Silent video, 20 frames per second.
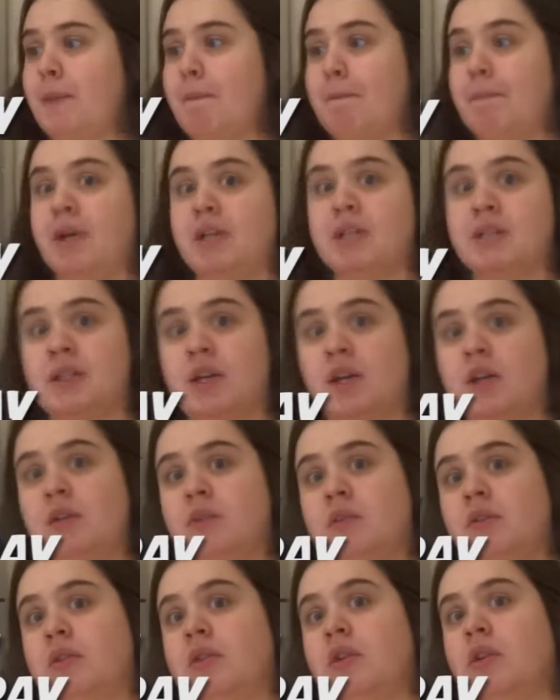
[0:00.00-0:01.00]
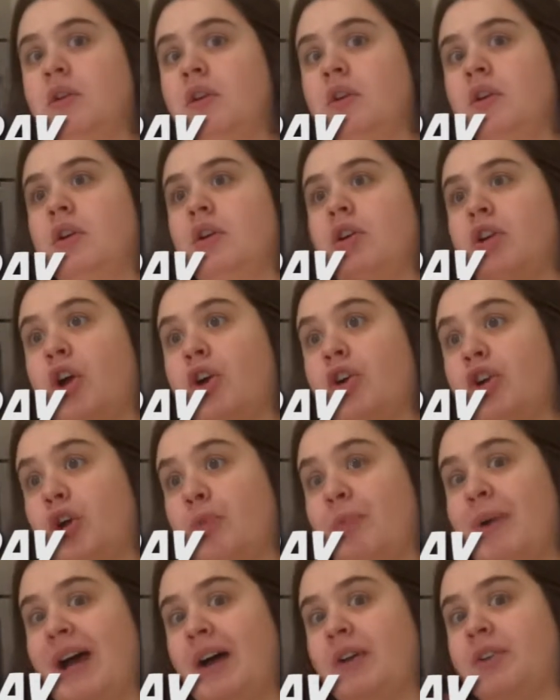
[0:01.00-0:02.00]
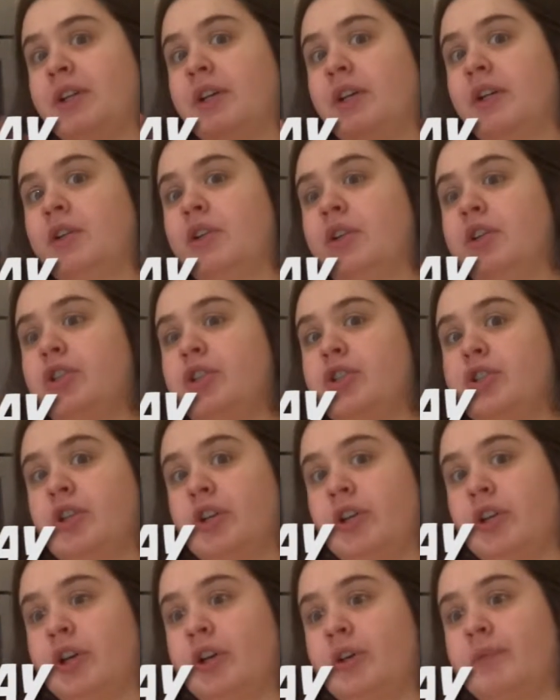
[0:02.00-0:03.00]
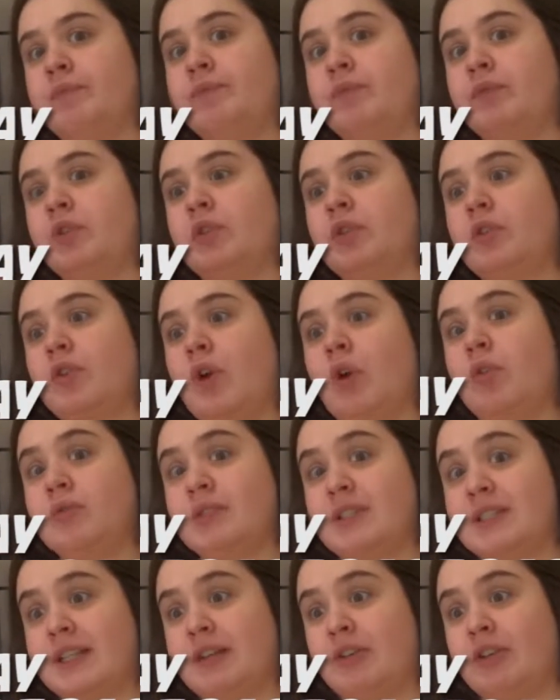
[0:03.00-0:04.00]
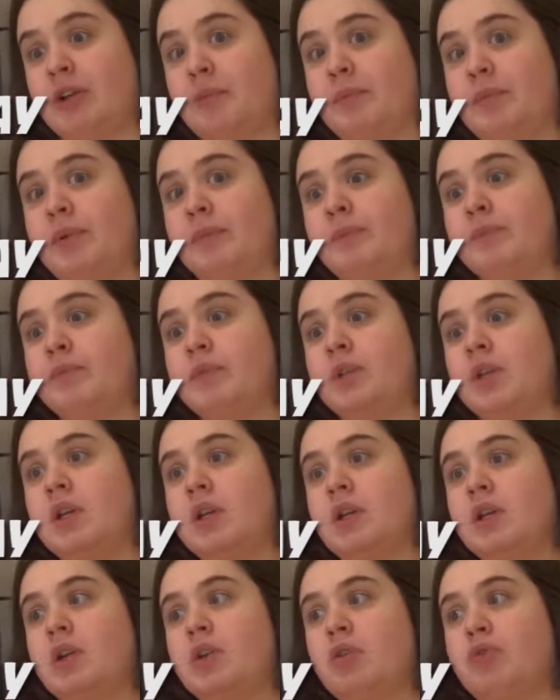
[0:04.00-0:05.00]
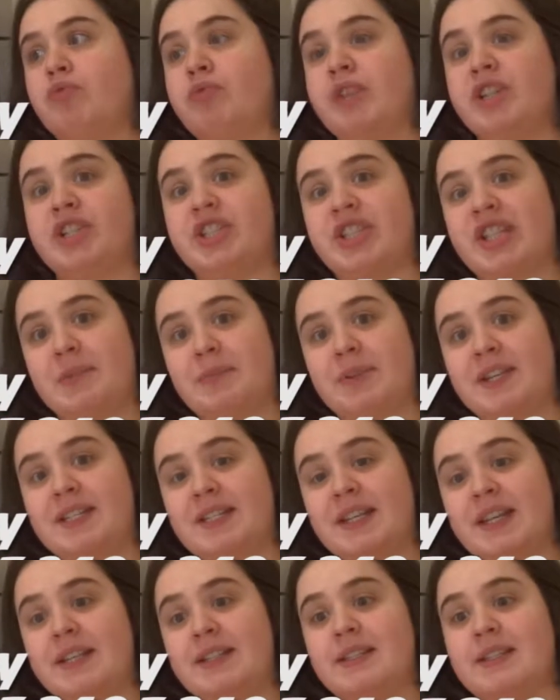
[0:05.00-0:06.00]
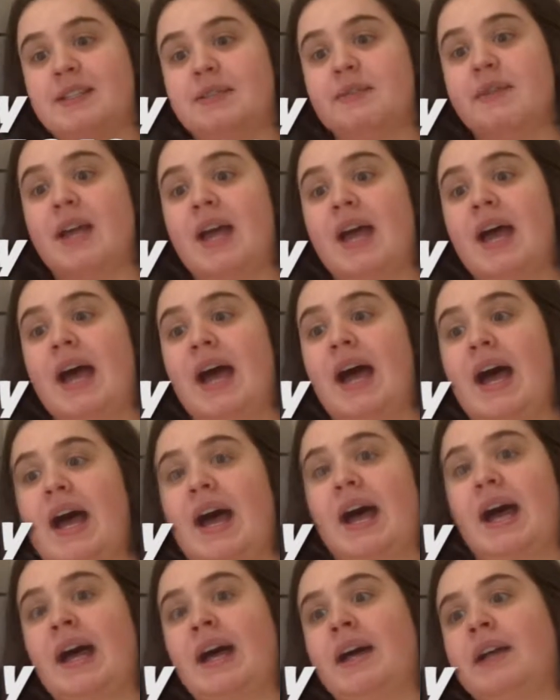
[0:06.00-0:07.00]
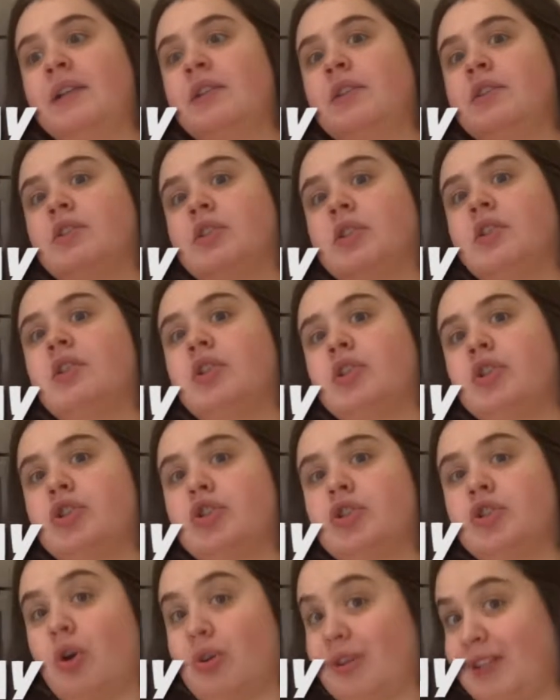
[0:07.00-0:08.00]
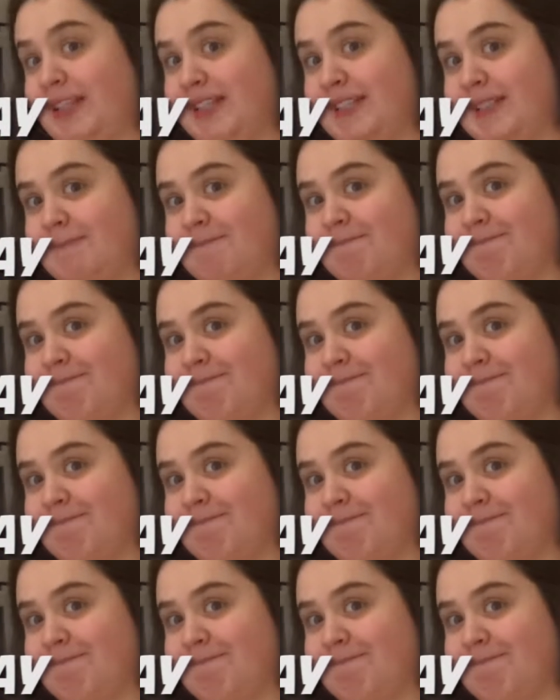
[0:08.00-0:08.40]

butter, cocoa powder, sugar, golden syrup, rich tea biscuits, and chocolate.